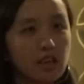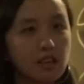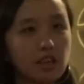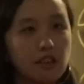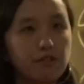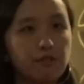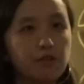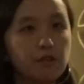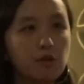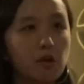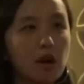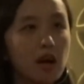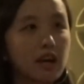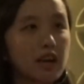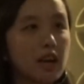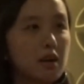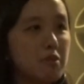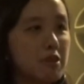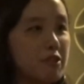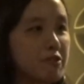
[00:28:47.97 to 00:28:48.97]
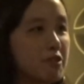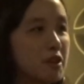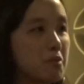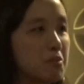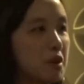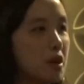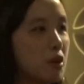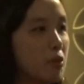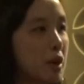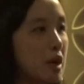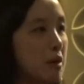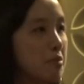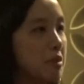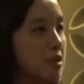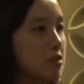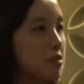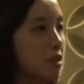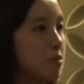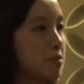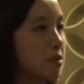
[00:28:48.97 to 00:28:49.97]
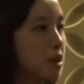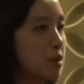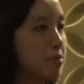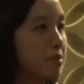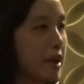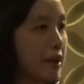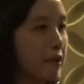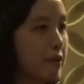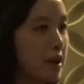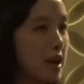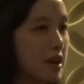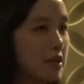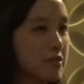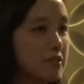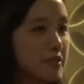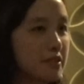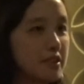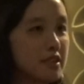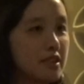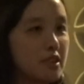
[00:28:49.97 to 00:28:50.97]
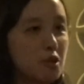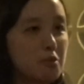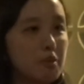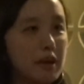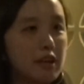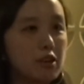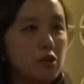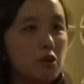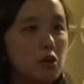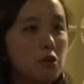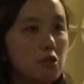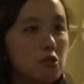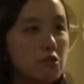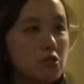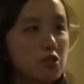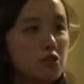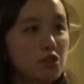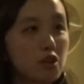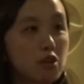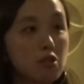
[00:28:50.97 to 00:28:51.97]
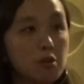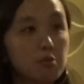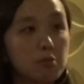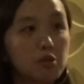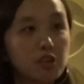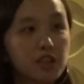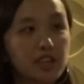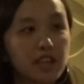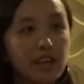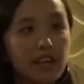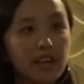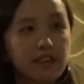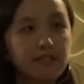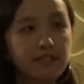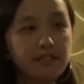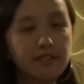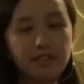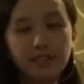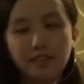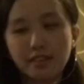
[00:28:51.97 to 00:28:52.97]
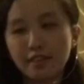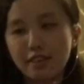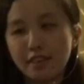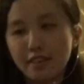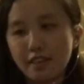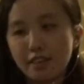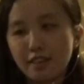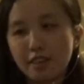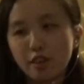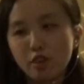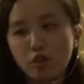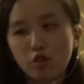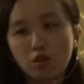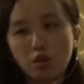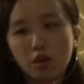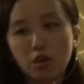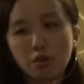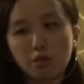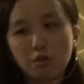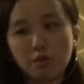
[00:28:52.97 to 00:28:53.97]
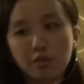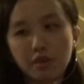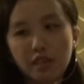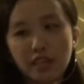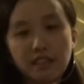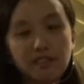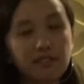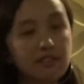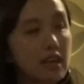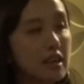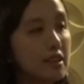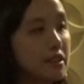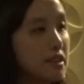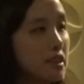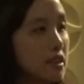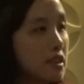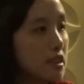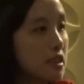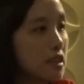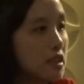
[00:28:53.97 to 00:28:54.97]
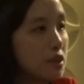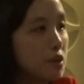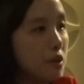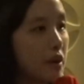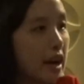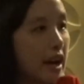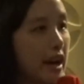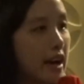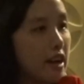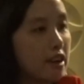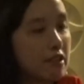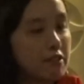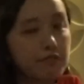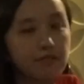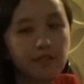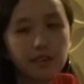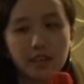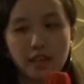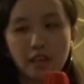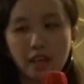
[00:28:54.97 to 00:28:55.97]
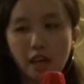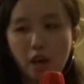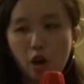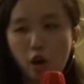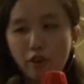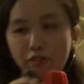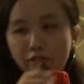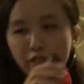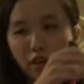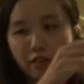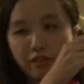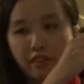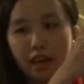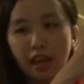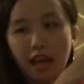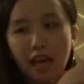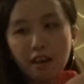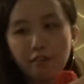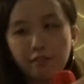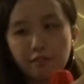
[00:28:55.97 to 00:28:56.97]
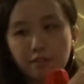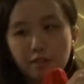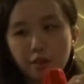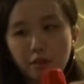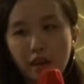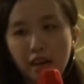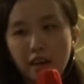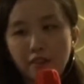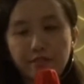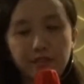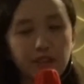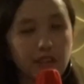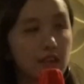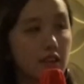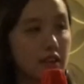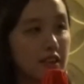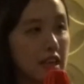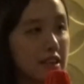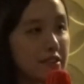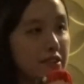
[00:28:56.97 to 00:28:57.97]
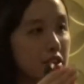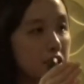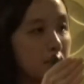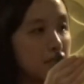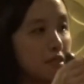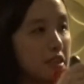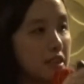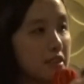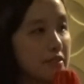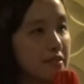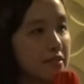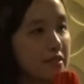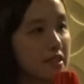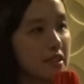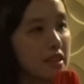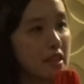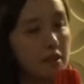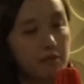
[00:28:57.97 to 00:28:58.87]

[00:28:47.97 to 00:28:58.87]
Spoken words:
If you are coming from a web developer background, you might know Storybook.js. So inside here, you have, on the left, you have the categories.